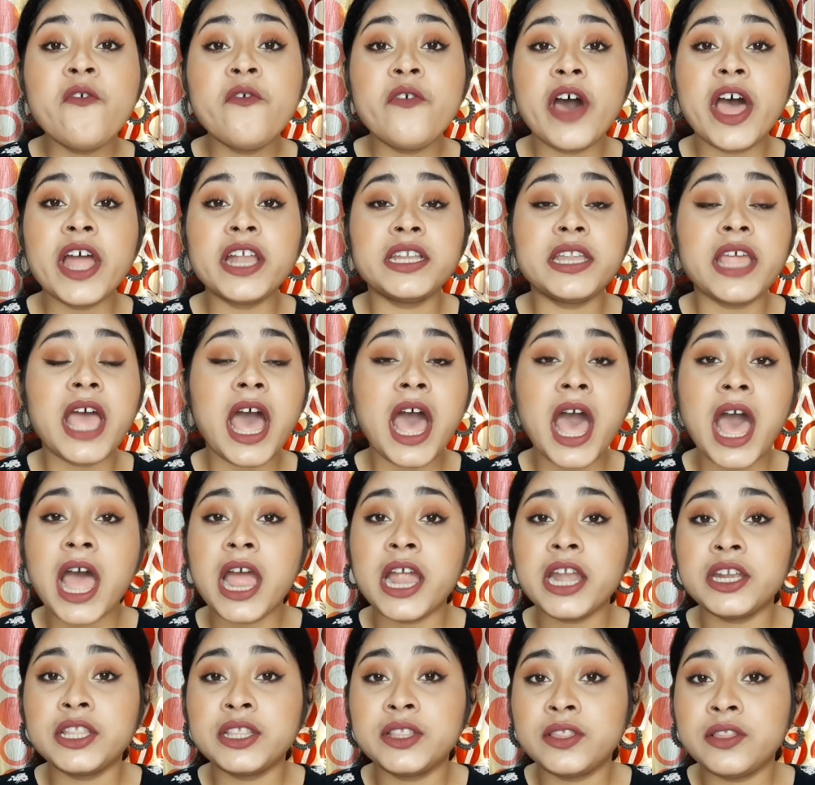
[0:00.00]
what
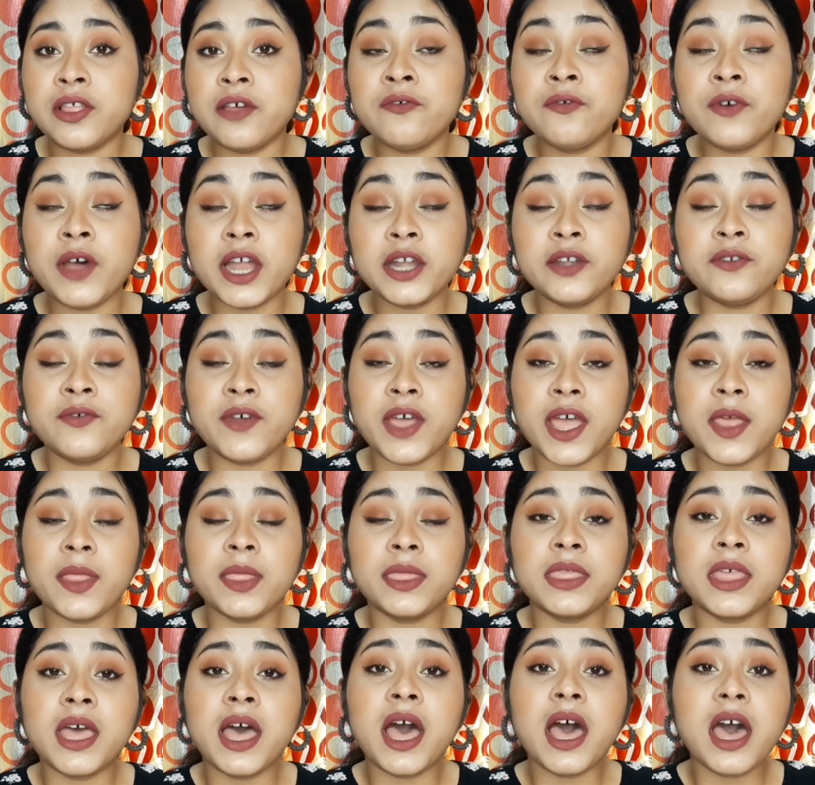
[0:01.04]
were
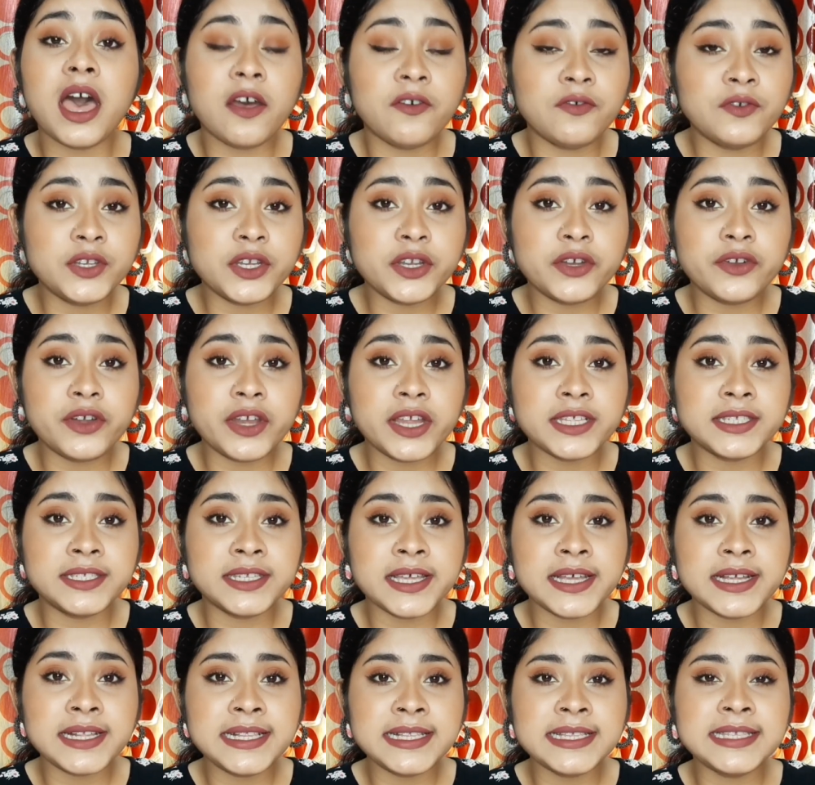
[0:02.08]
the after
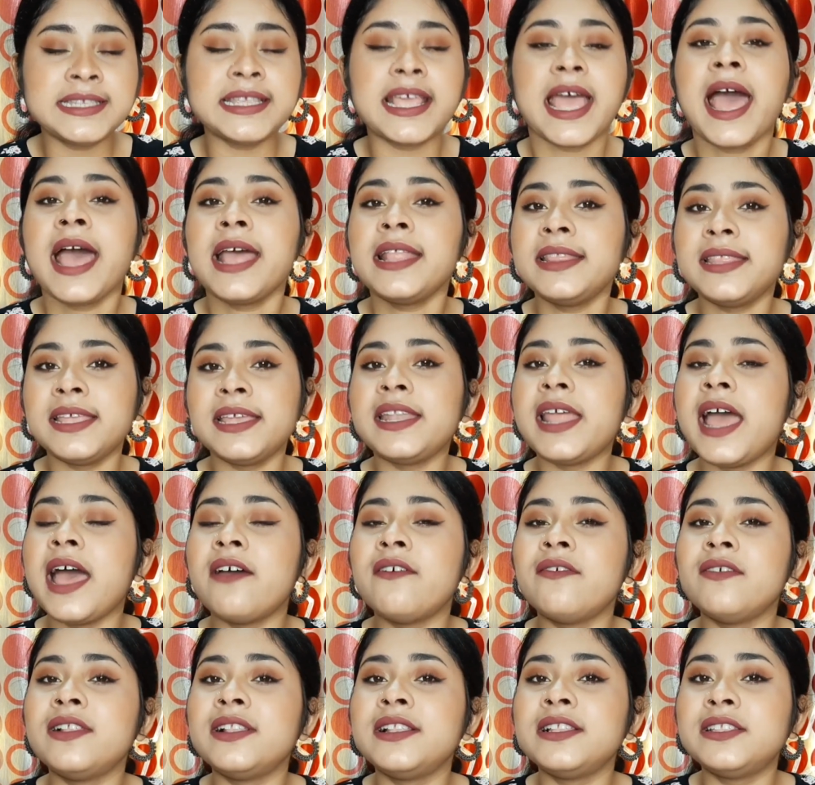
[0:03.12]
results, and then
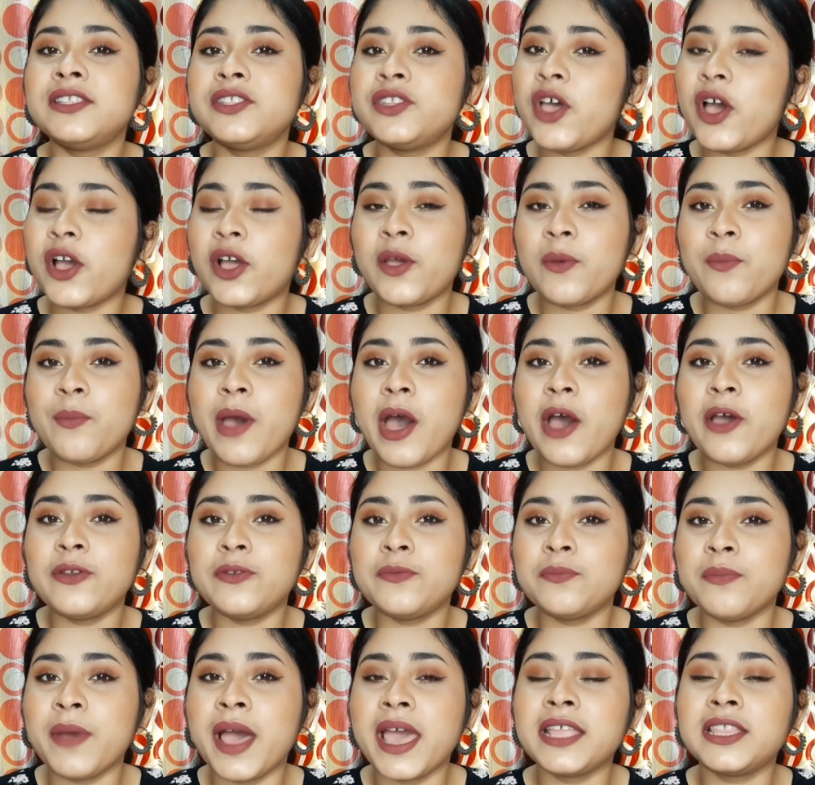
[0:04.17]
I will talk
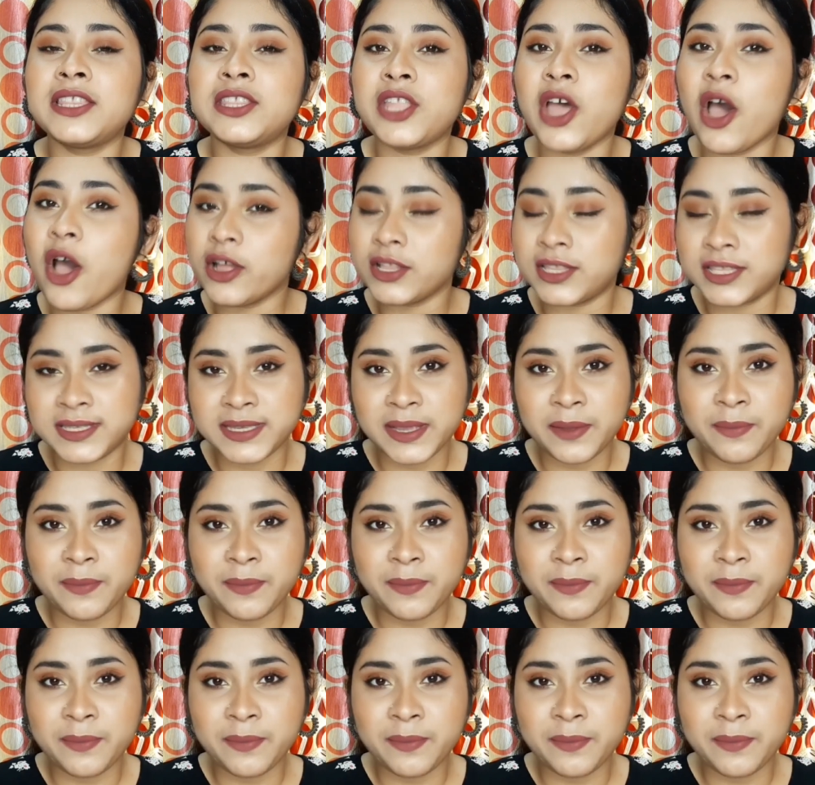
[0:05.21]
about my thoughts